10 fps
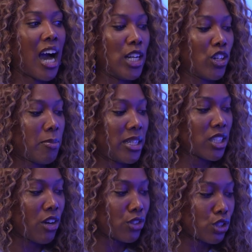I look at
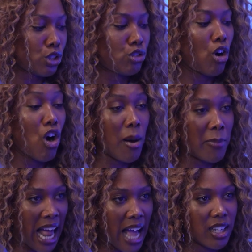myself as a strong,
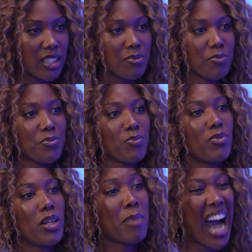black,
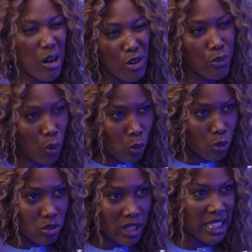powerful,
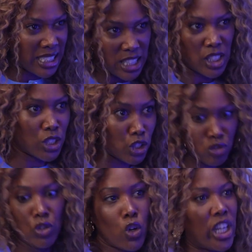in the sense
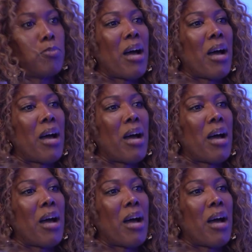of looking